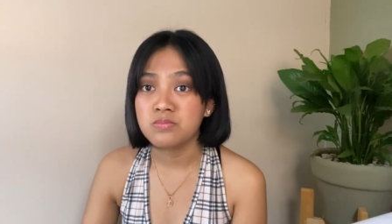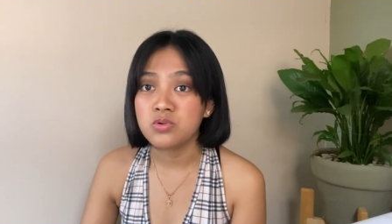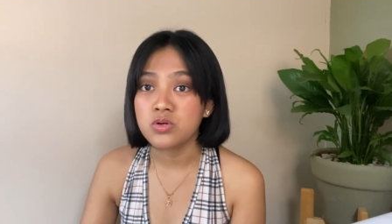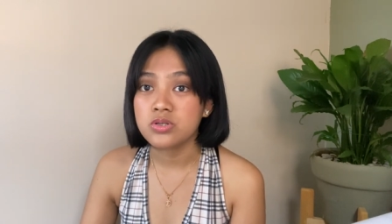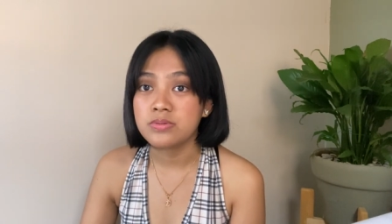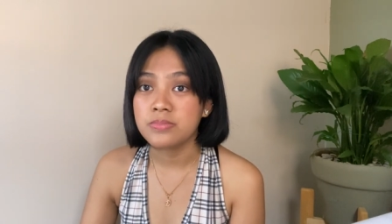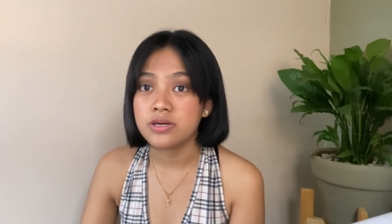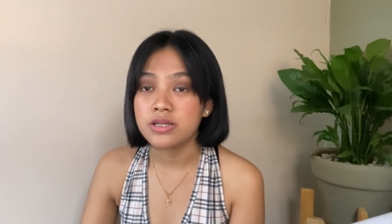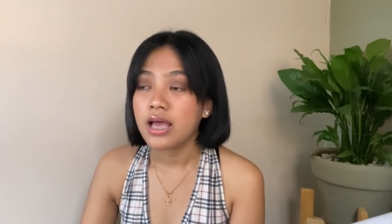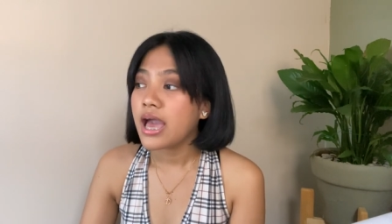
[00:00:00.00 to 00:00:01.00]
books,
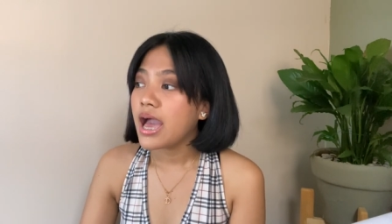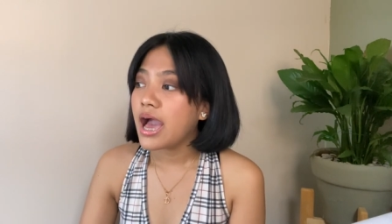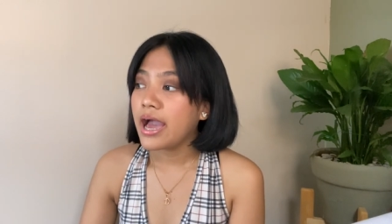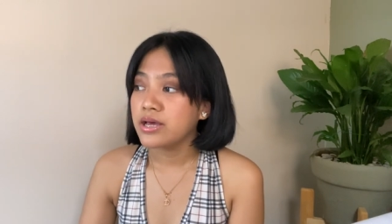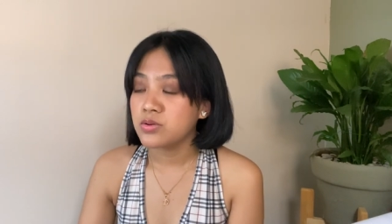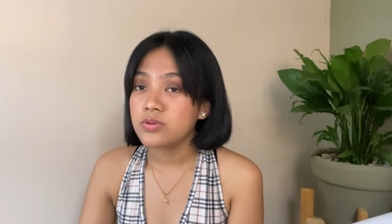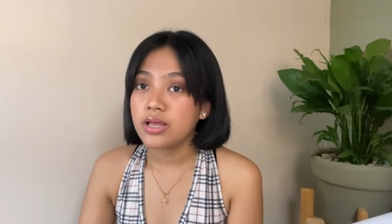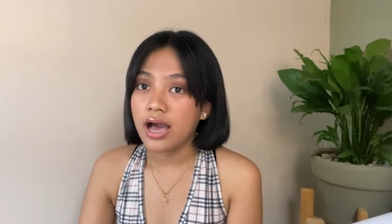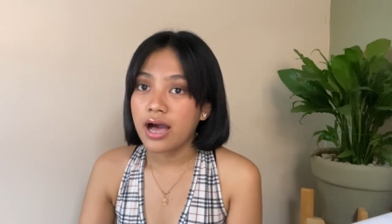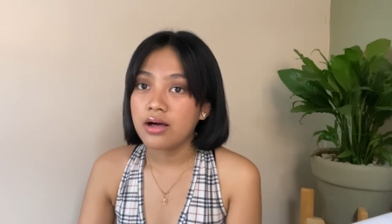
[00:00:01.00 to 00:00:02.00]
but I don't
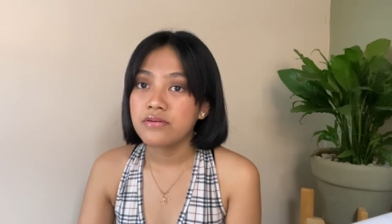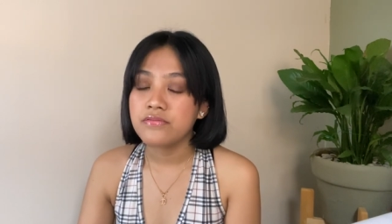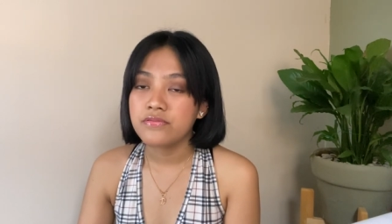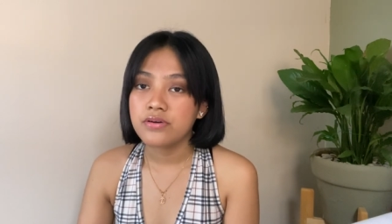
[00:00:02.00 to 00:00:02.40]
have